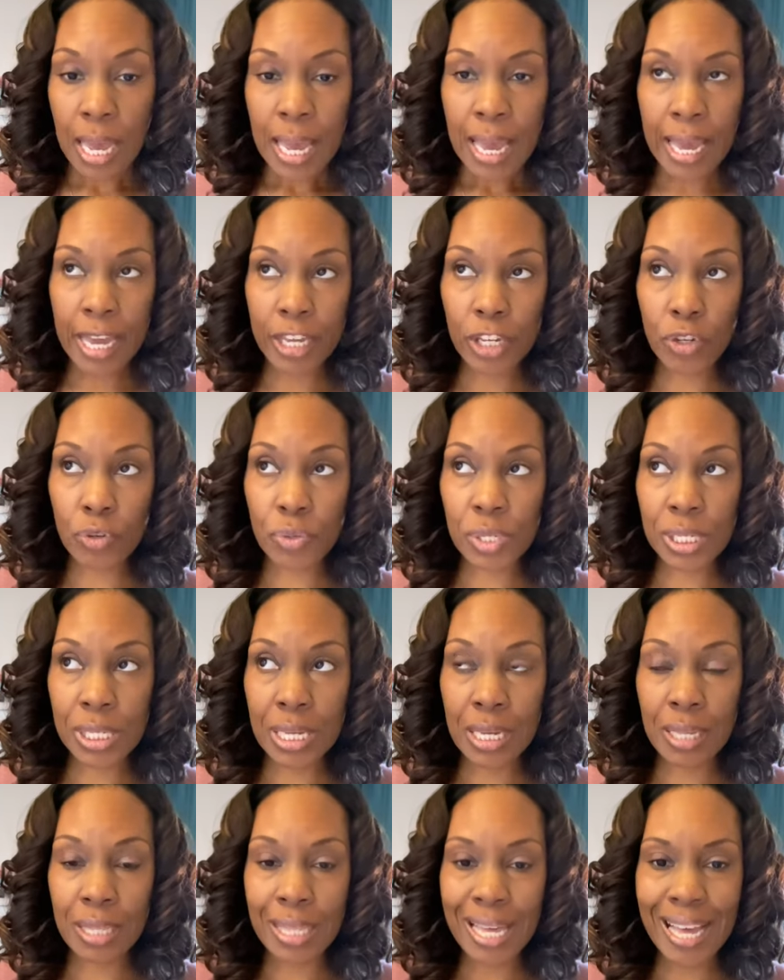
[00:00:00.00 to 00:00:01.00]
And you
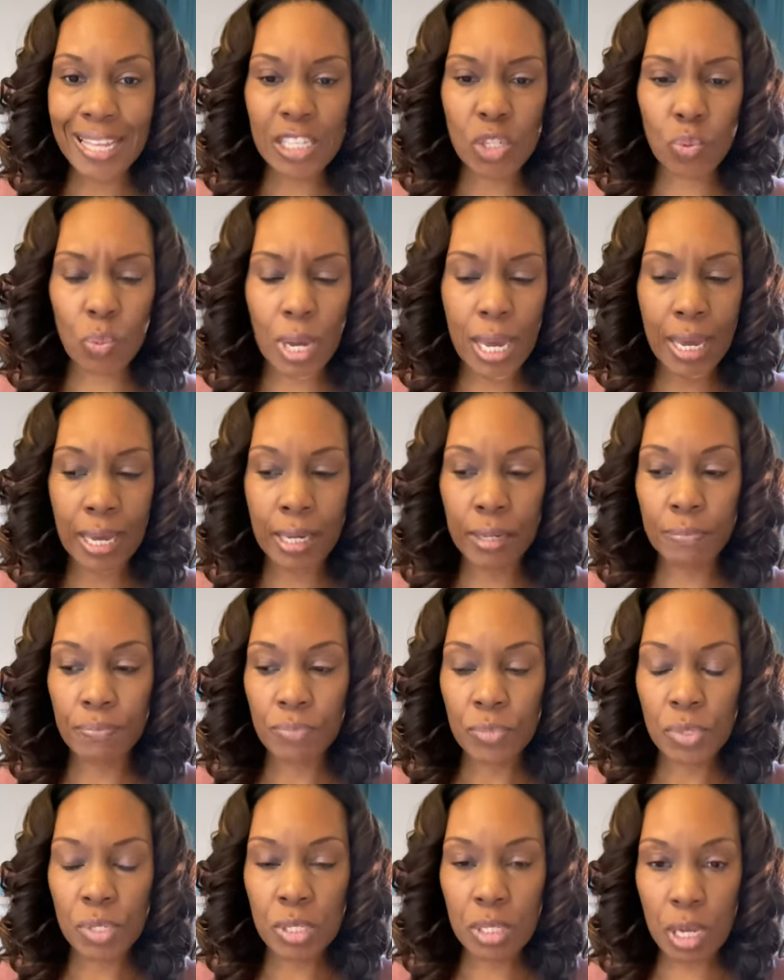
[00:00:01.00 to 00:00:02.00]
see, that's why
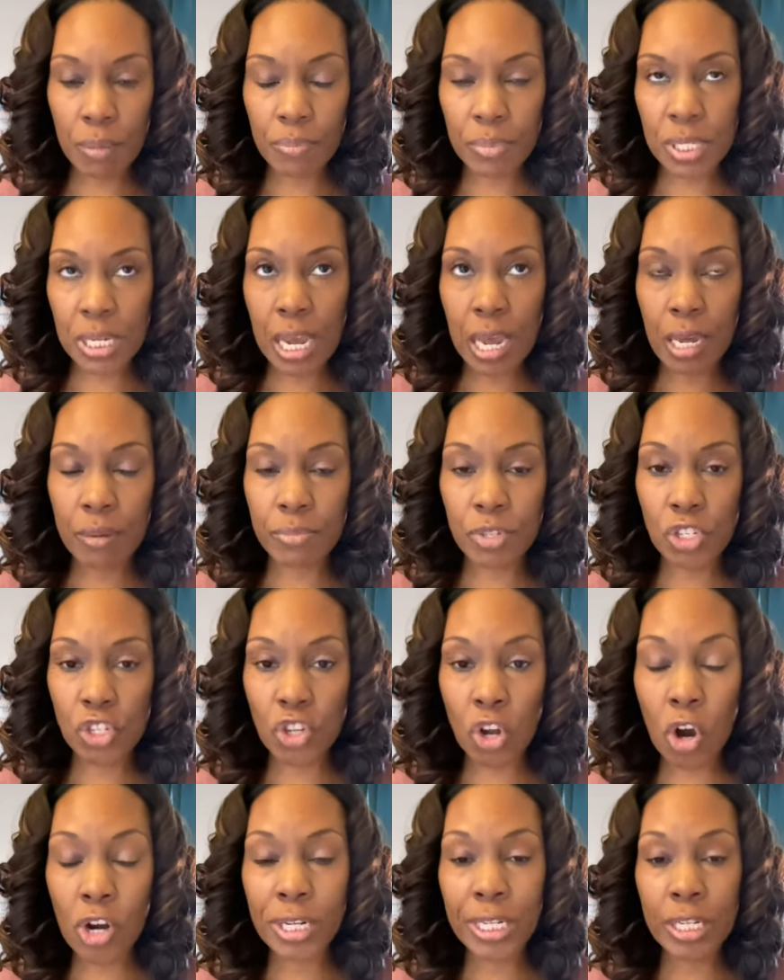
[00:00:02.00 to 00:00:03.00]
sometimes
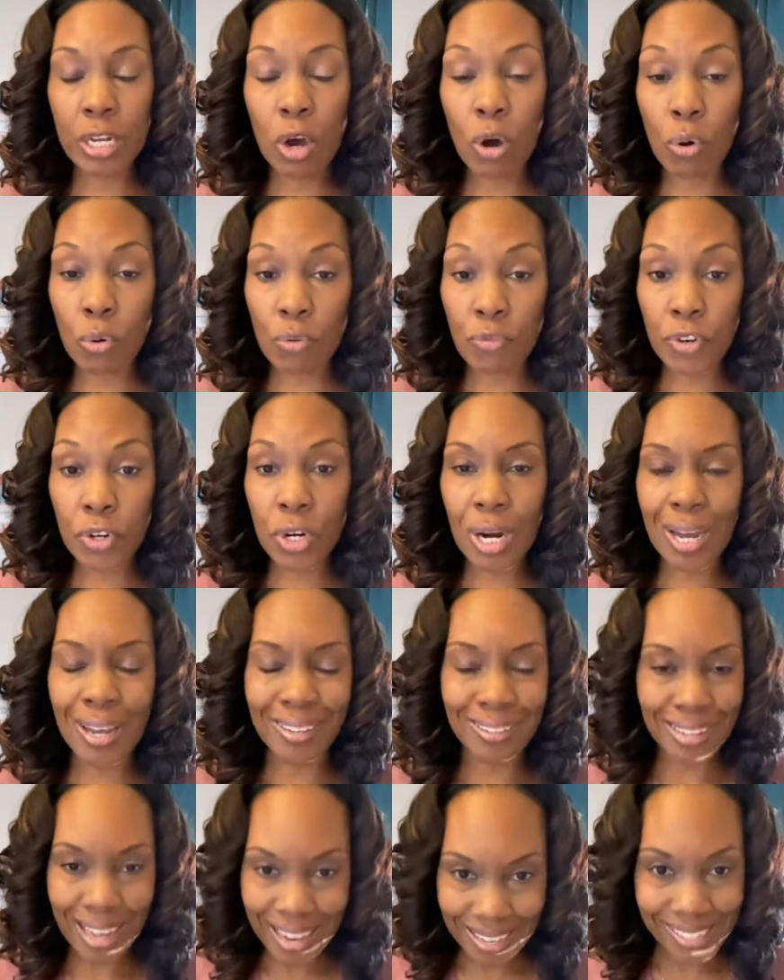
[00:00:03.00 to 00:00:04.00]
starting over, a
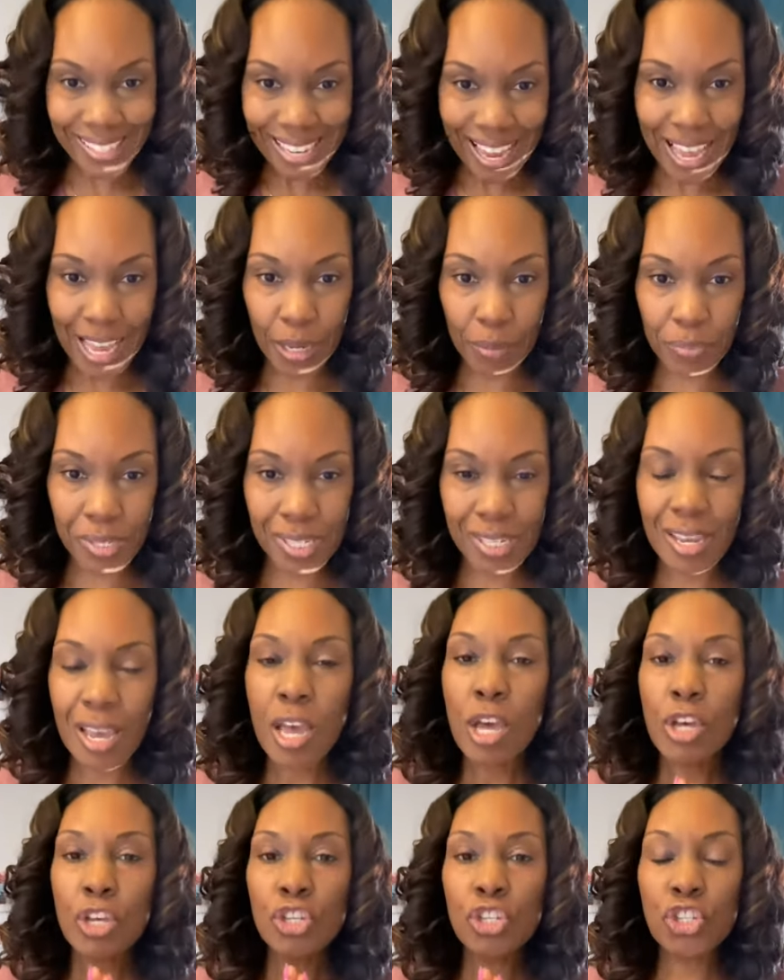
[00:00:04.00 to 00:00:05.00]
lot of times,
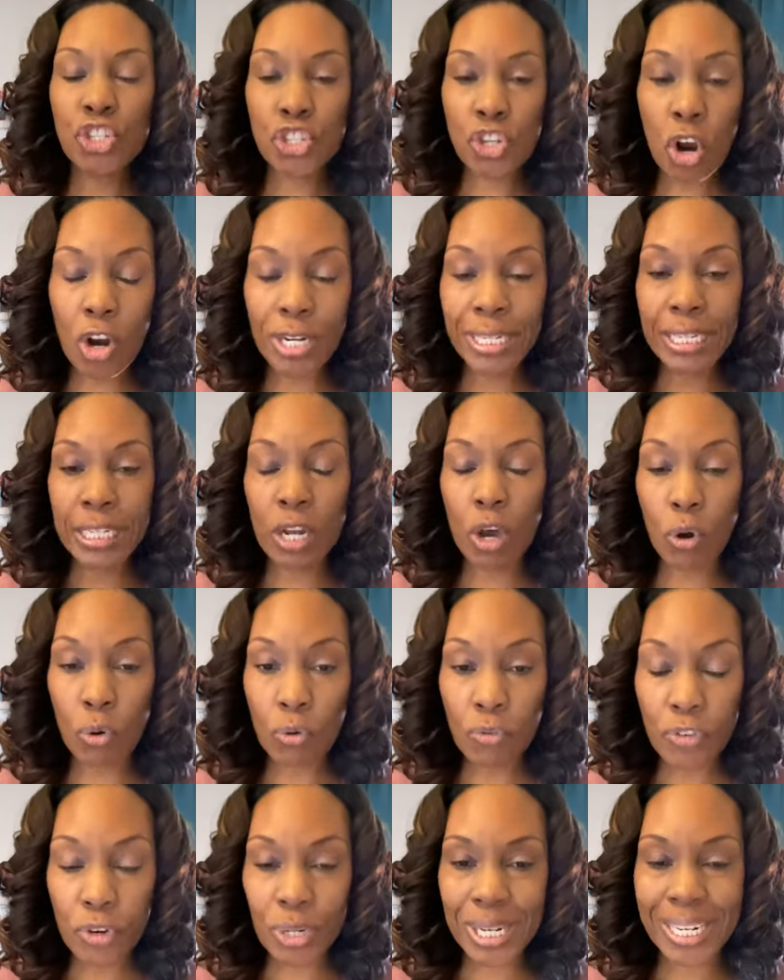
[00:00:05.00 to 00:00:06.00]
starting
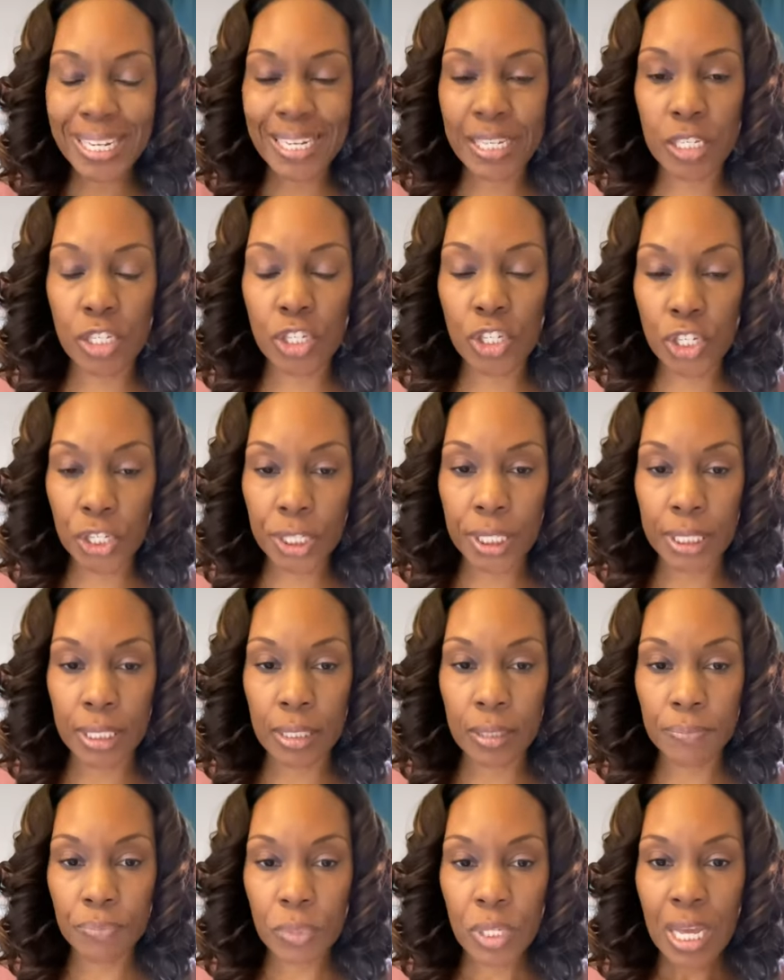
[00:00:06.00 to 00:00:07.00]
over is good.